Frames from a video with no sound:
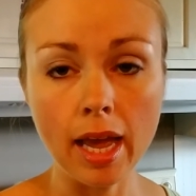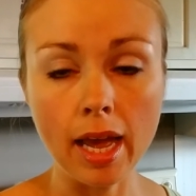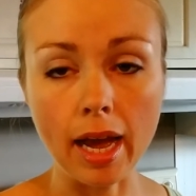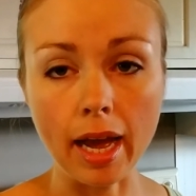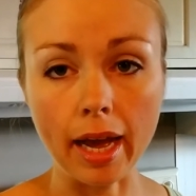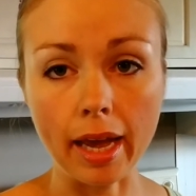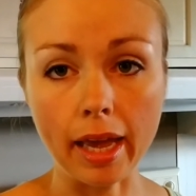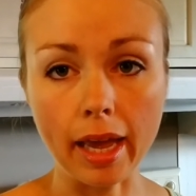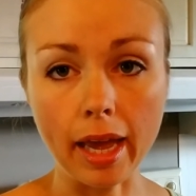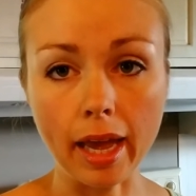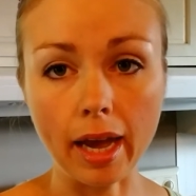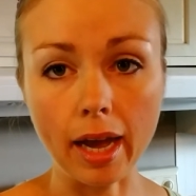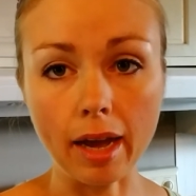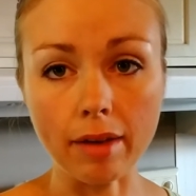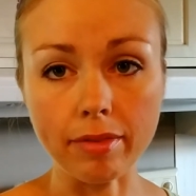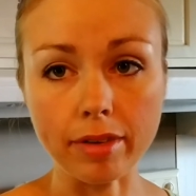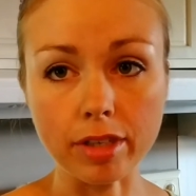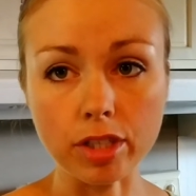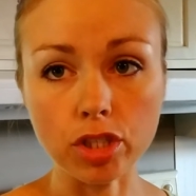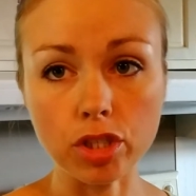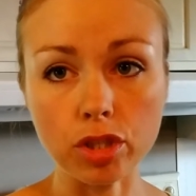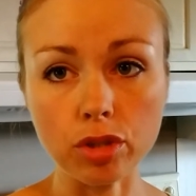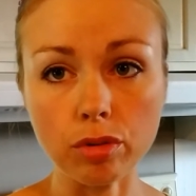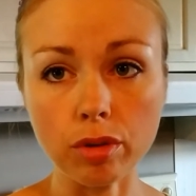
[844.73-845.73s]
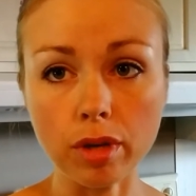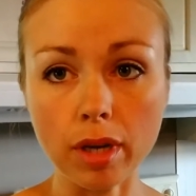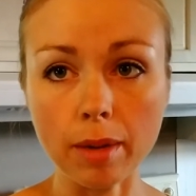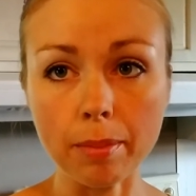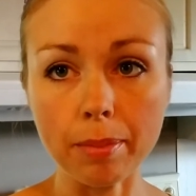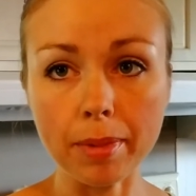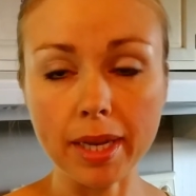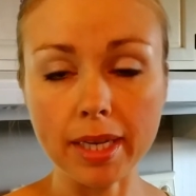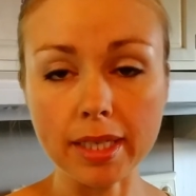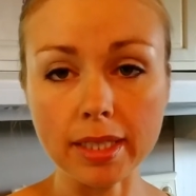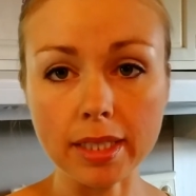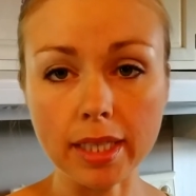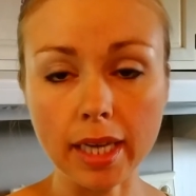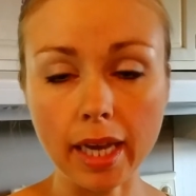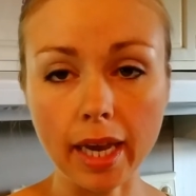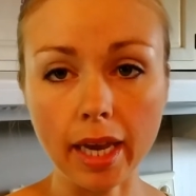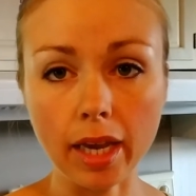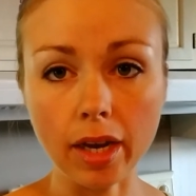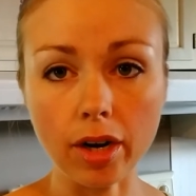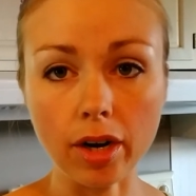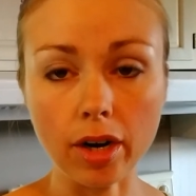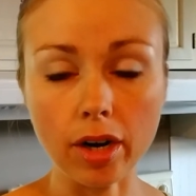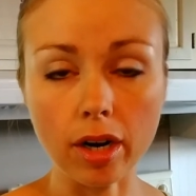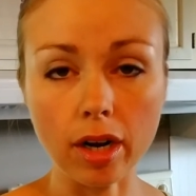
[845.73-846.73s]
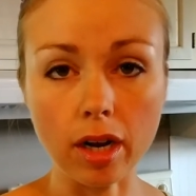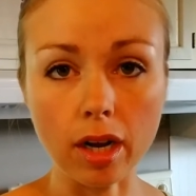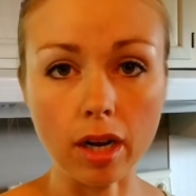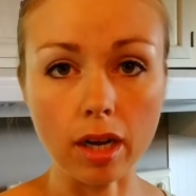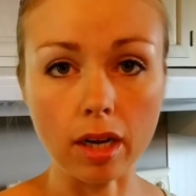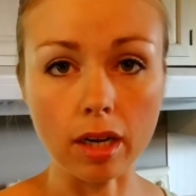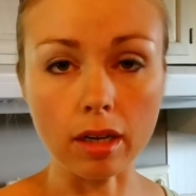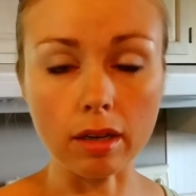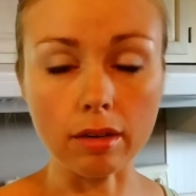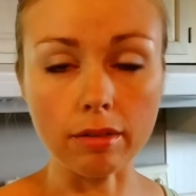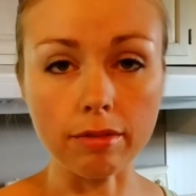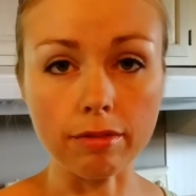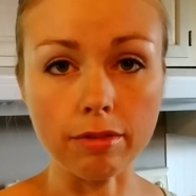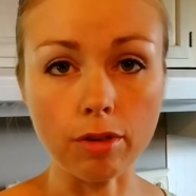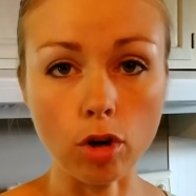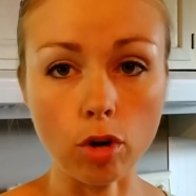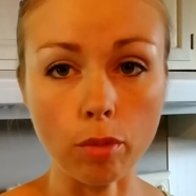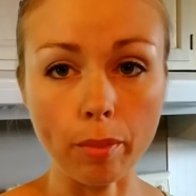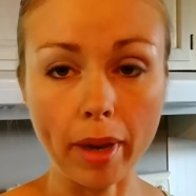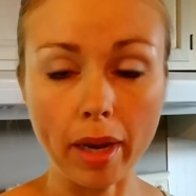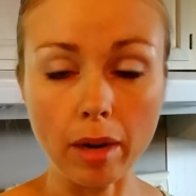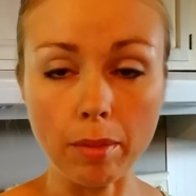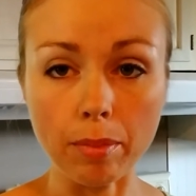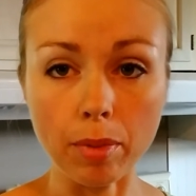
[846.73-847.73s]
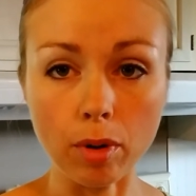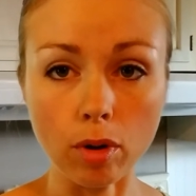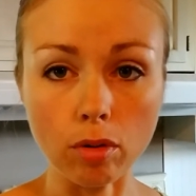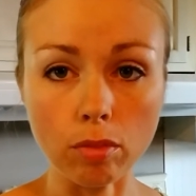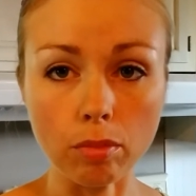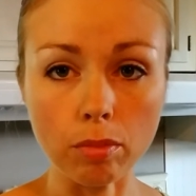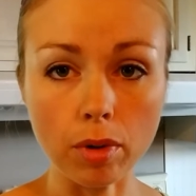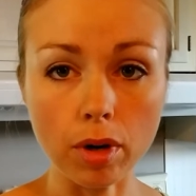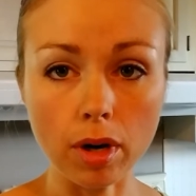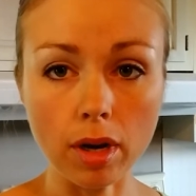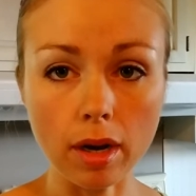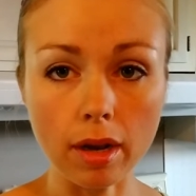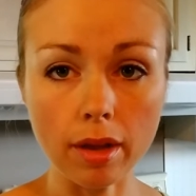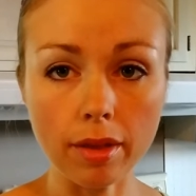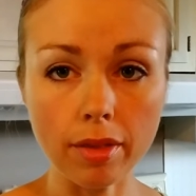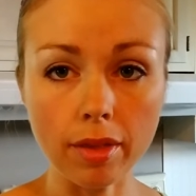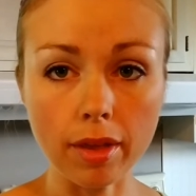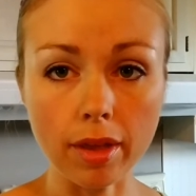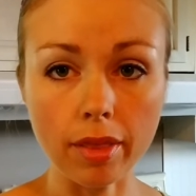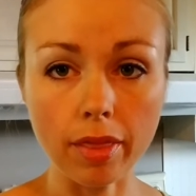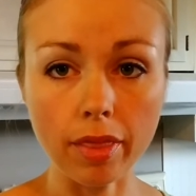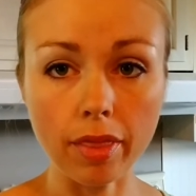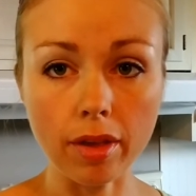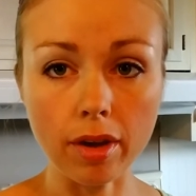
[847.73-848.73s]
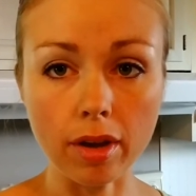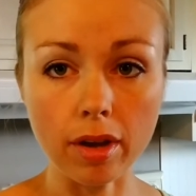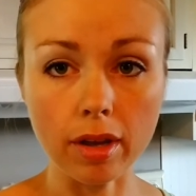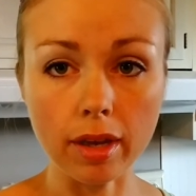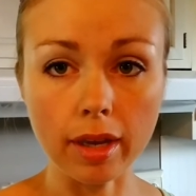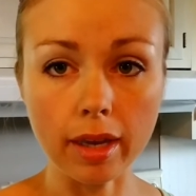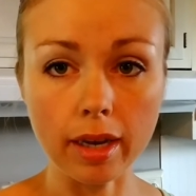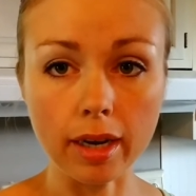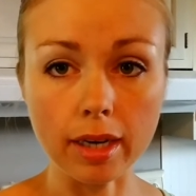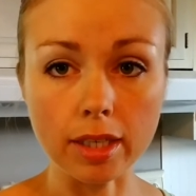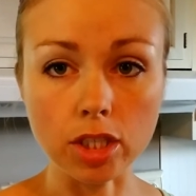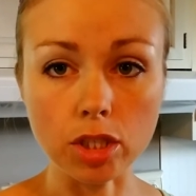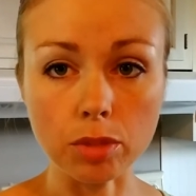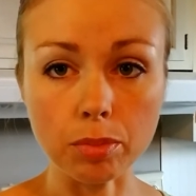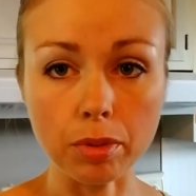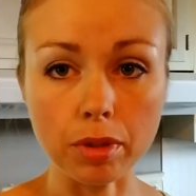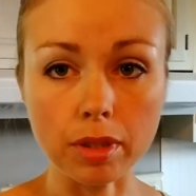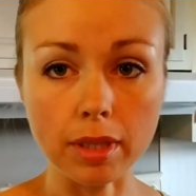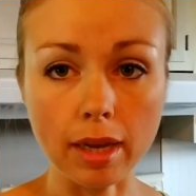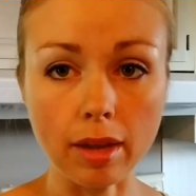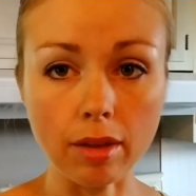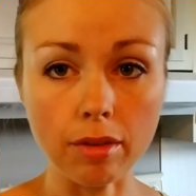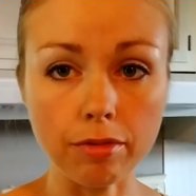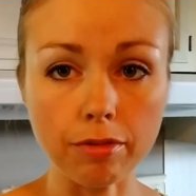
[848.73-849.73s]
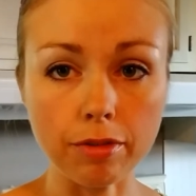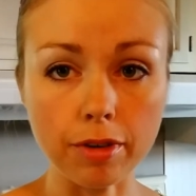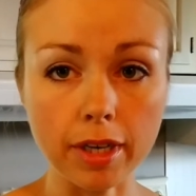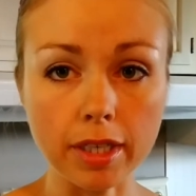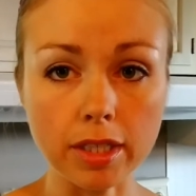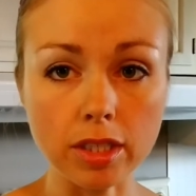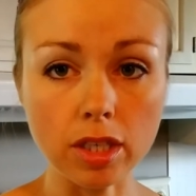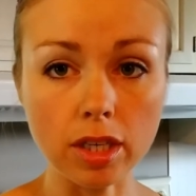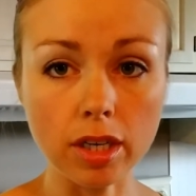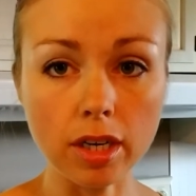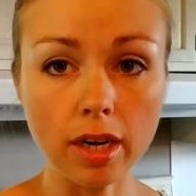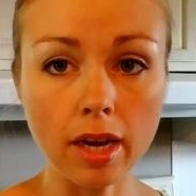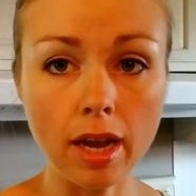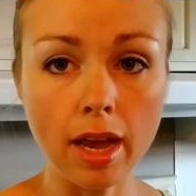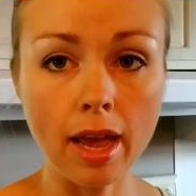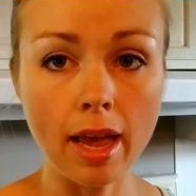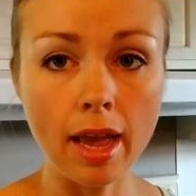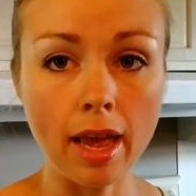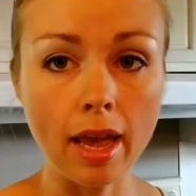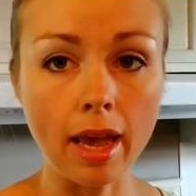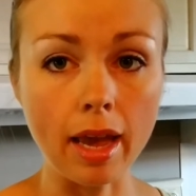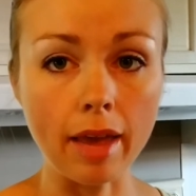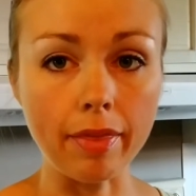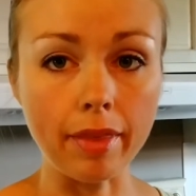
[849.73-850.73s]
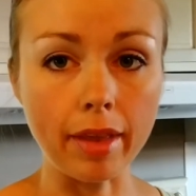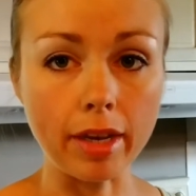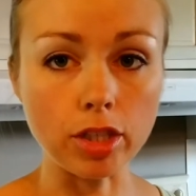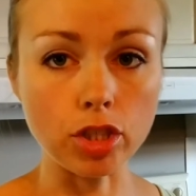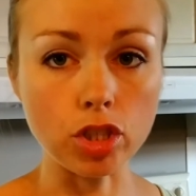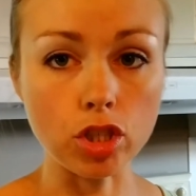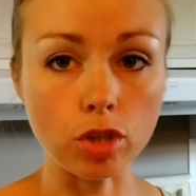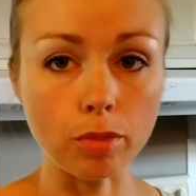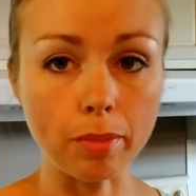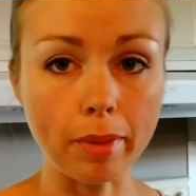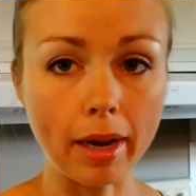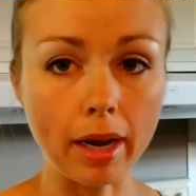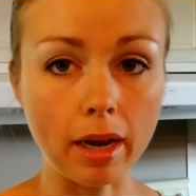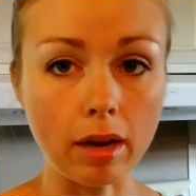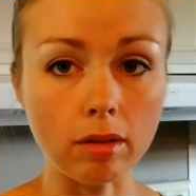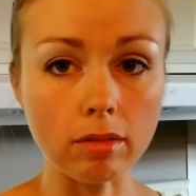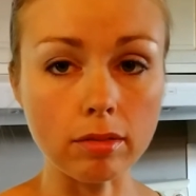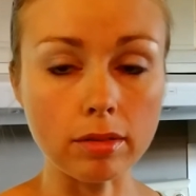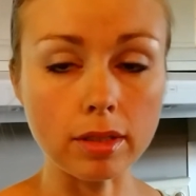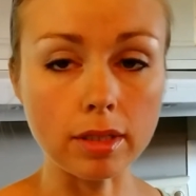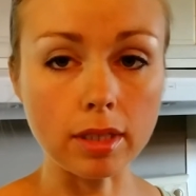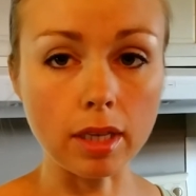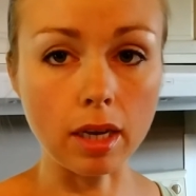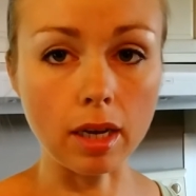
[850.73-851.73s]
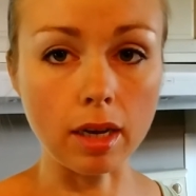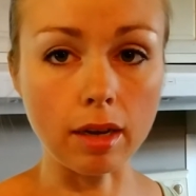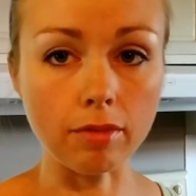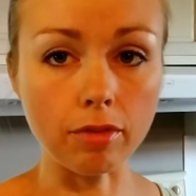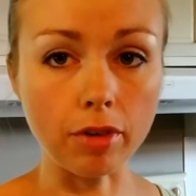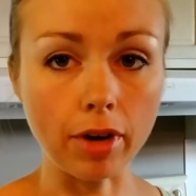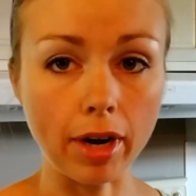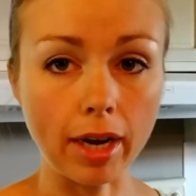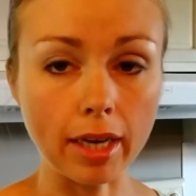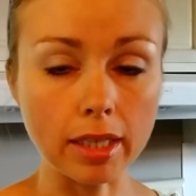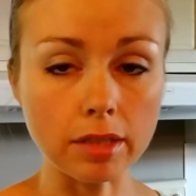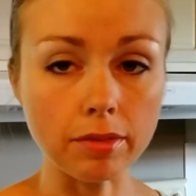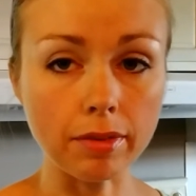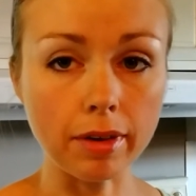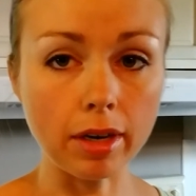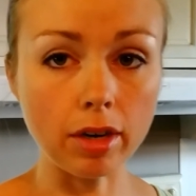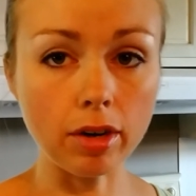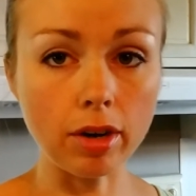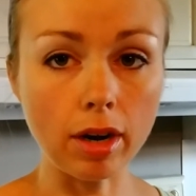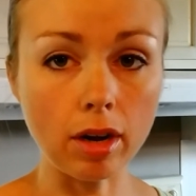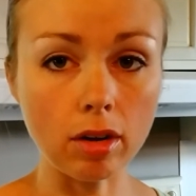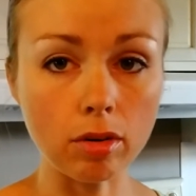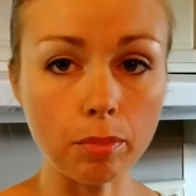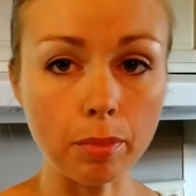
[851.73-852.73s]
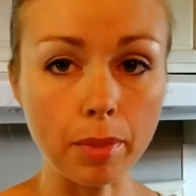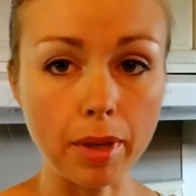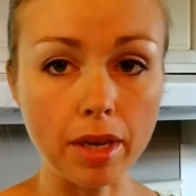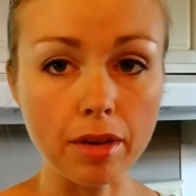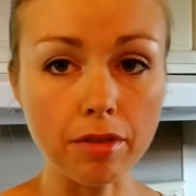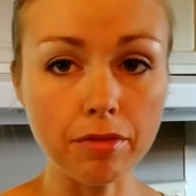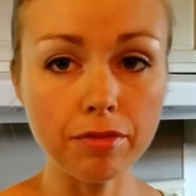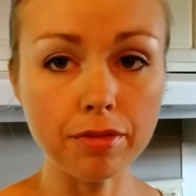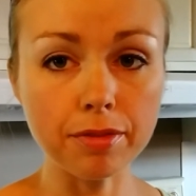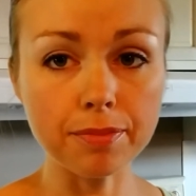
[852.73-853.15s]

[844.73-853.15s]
I have a 2-cup container of homemade bone broth unthawing. I just pulled out of the freezer, and then 2 pounds of grass-fed ground beef.